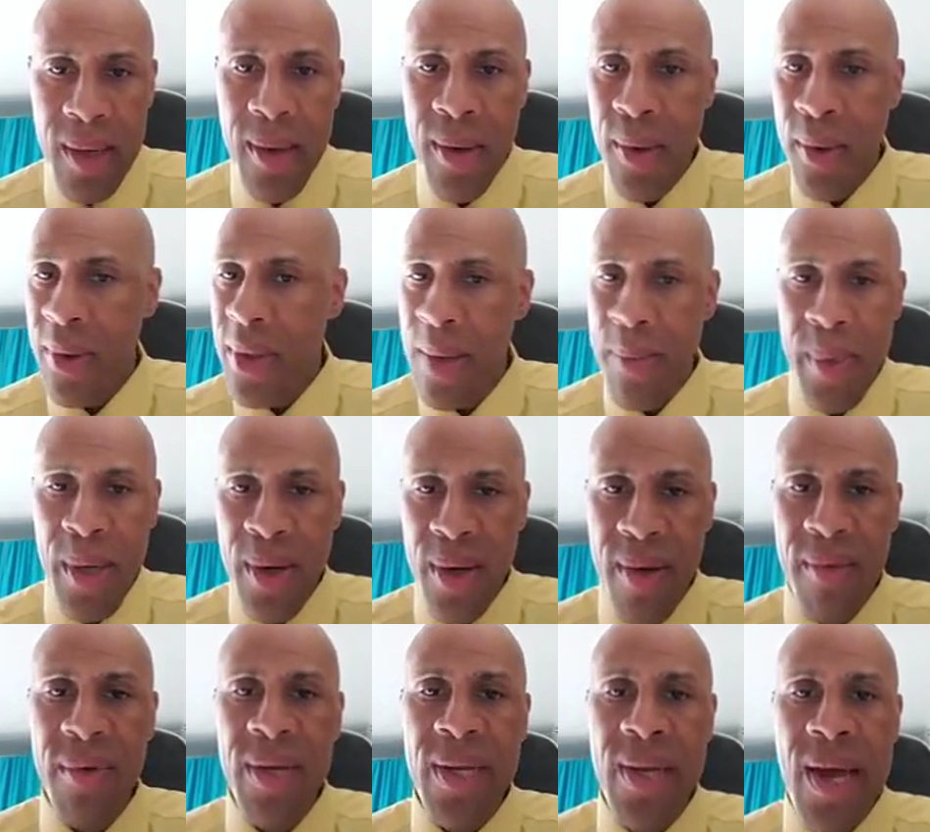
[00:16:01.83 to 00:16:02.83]
cool. I'm going
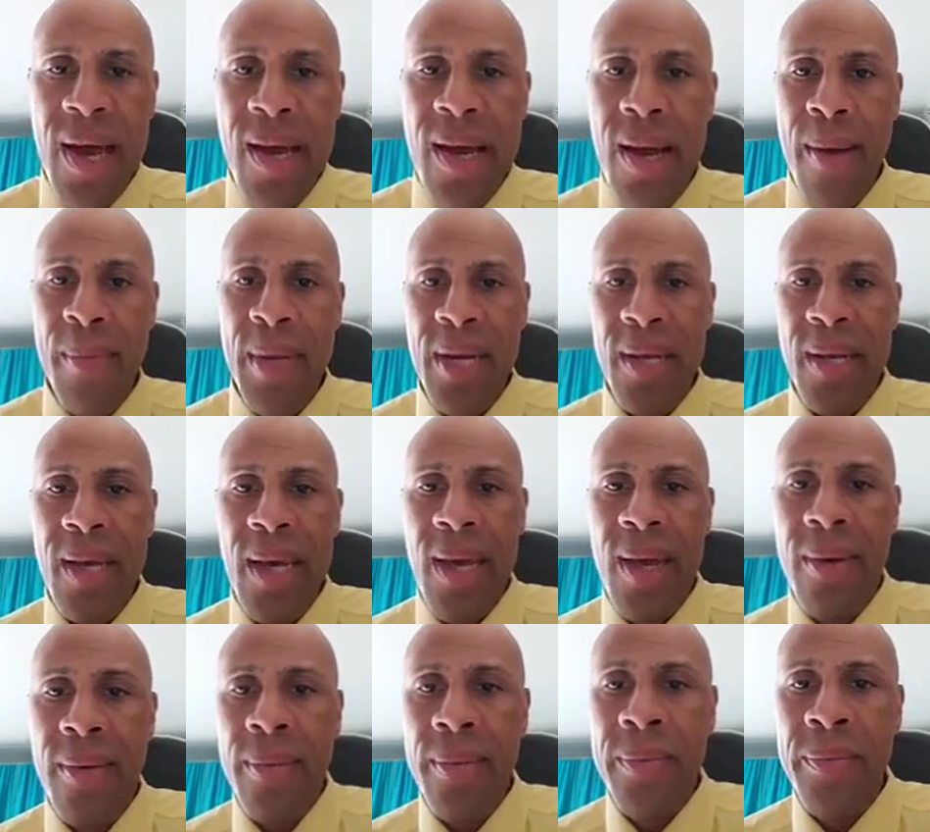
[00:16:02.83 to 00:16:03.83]
to read that comment
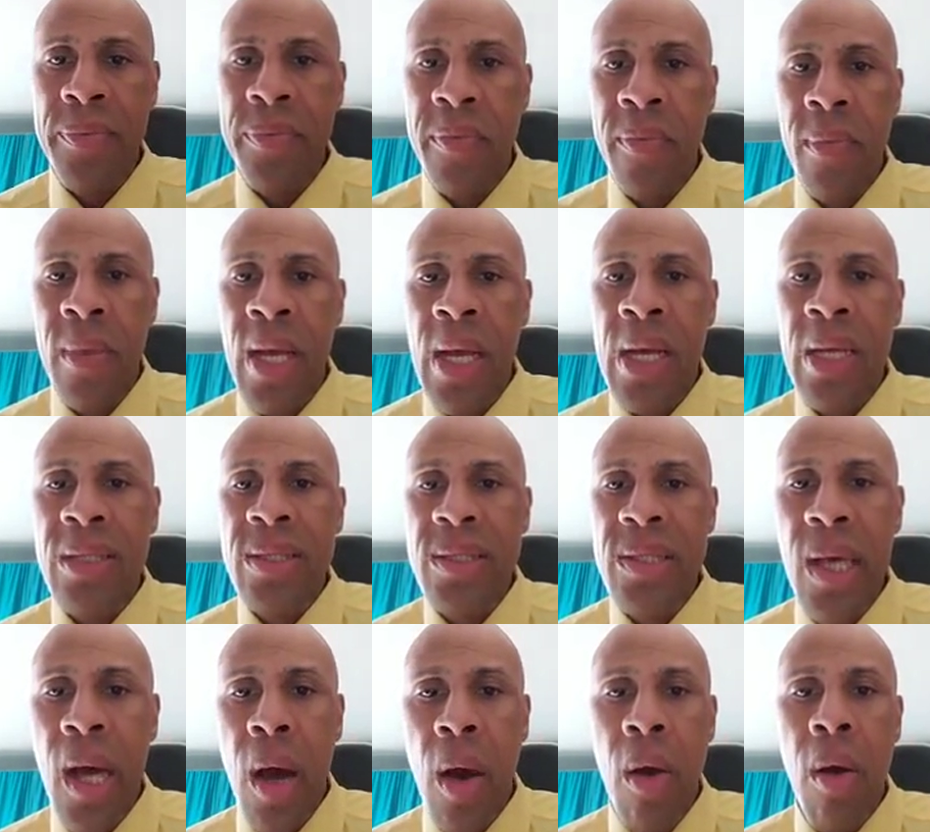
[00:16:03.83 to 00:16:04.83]
again.
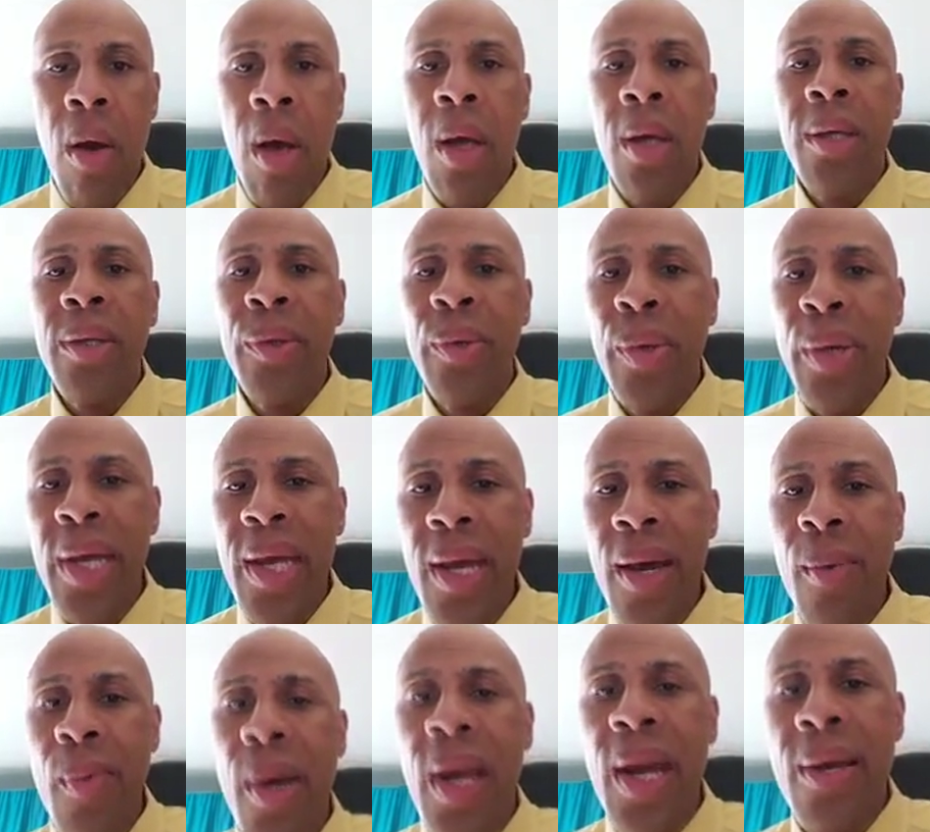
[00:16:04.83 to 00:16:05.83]
So, you
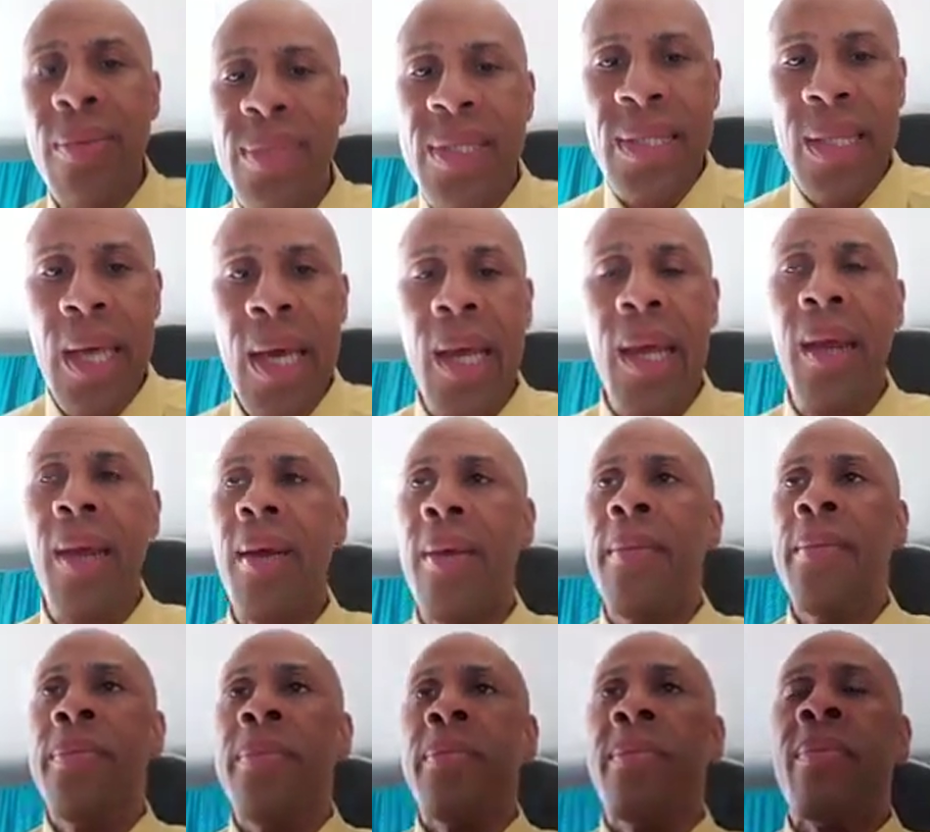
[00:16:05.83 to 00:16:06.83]
hear what I'm saying,
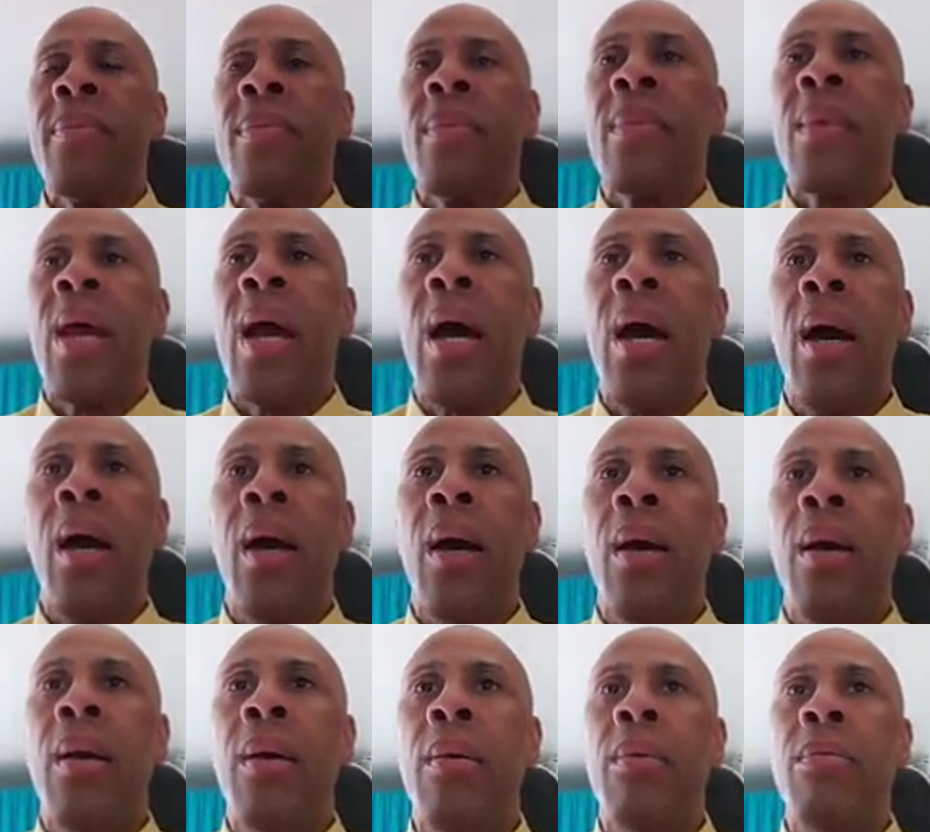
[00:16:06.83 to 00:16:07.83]

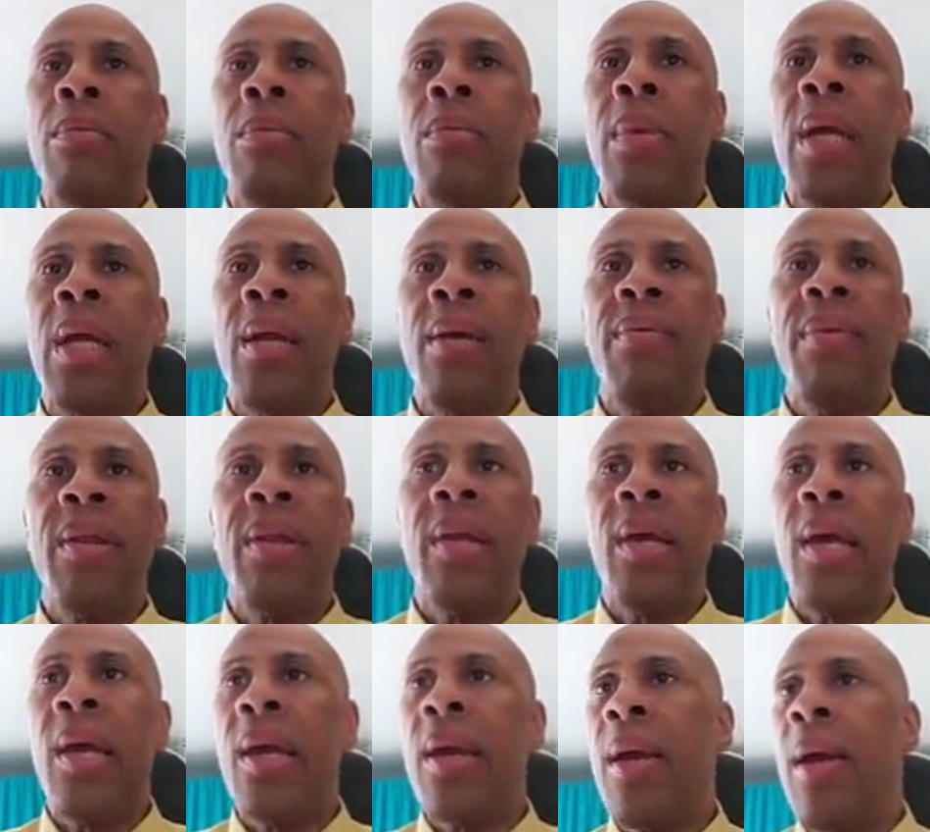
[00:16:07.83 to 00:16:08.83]
and
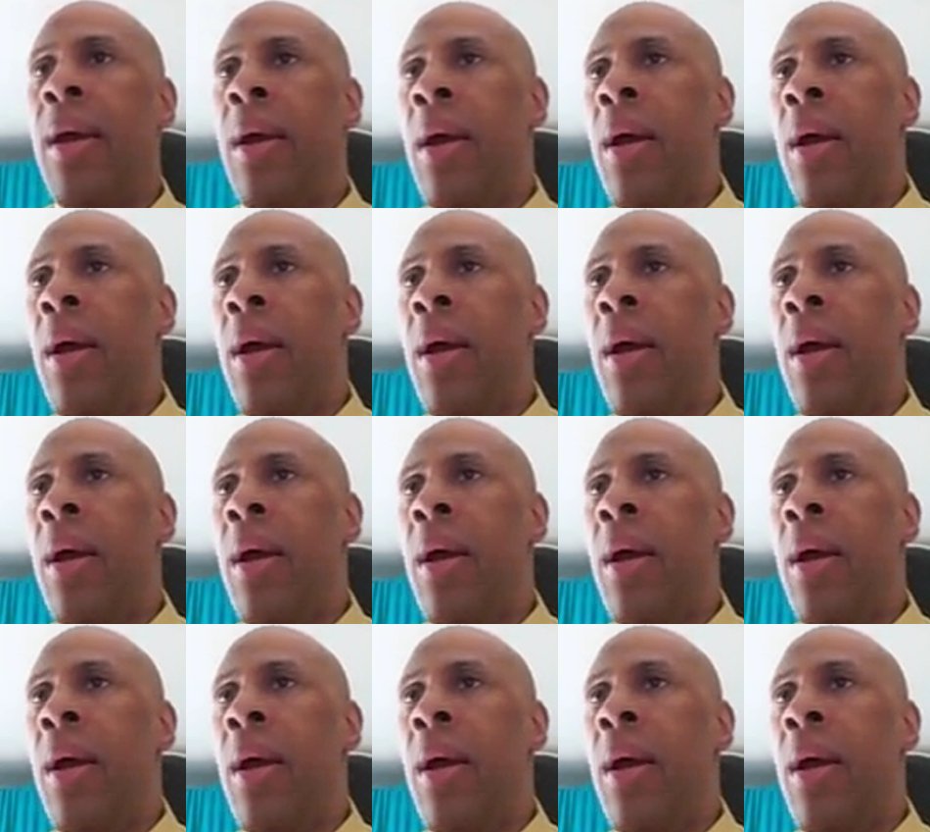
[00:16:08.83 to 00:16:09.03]
everything.